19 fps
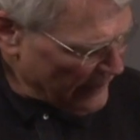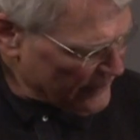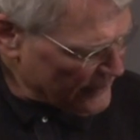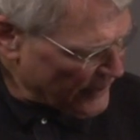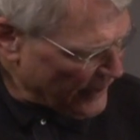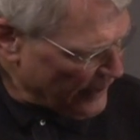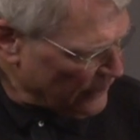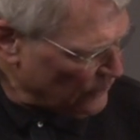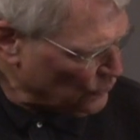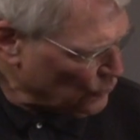
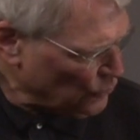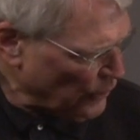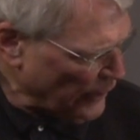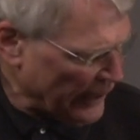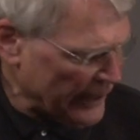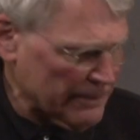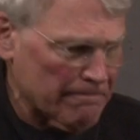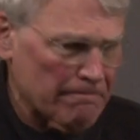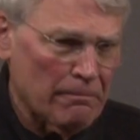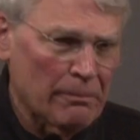sound
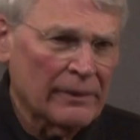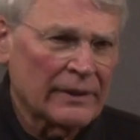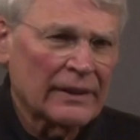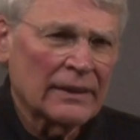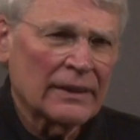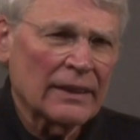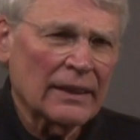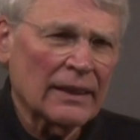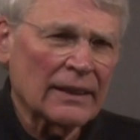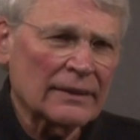great,
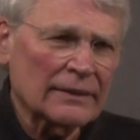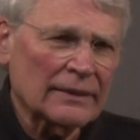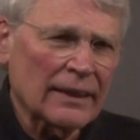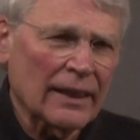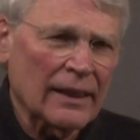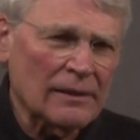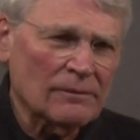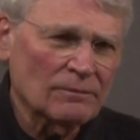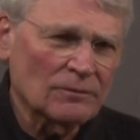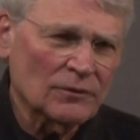and
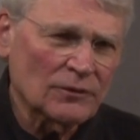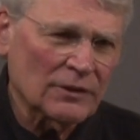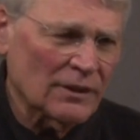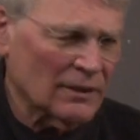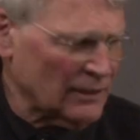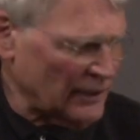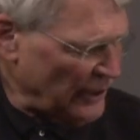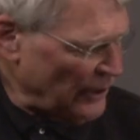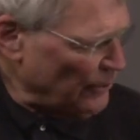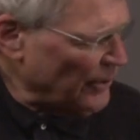
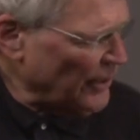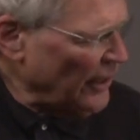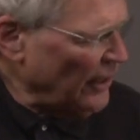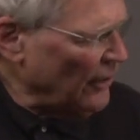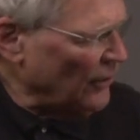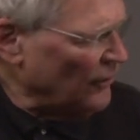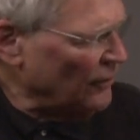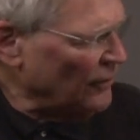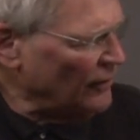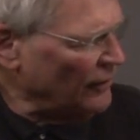here we go.